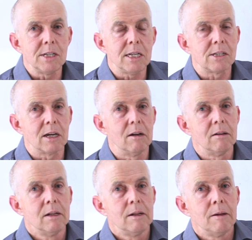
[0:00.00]
detail,
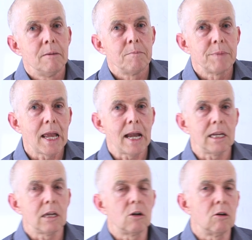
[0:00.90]

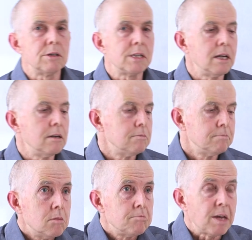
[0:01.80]
adding content.
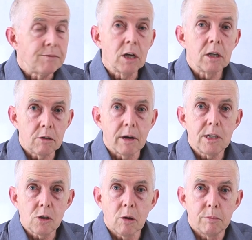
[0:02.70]
They've done a great
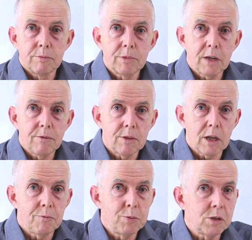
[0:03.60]
job.
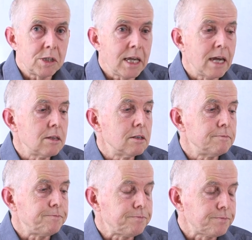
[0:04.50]
They've put
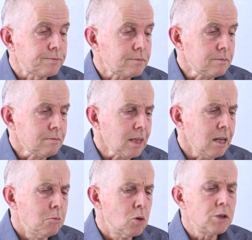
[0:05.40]
together
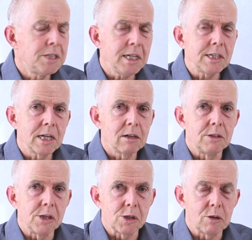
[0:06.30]
more detailed
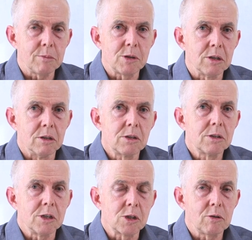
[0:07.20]
descriptions,
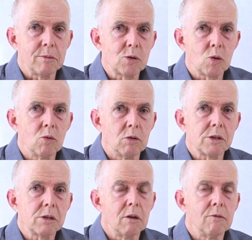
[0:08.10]

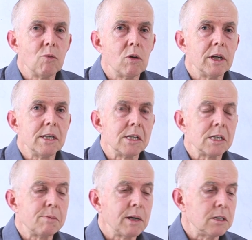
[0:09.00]
descriptors of what is
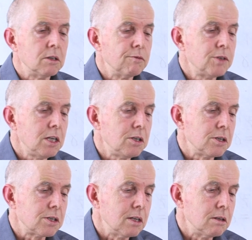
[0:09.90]
expected of
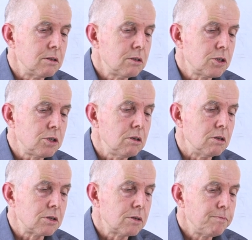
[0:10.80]
teachers and
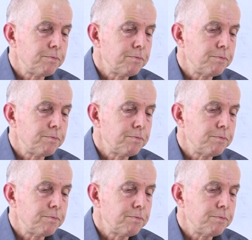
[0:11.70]
students.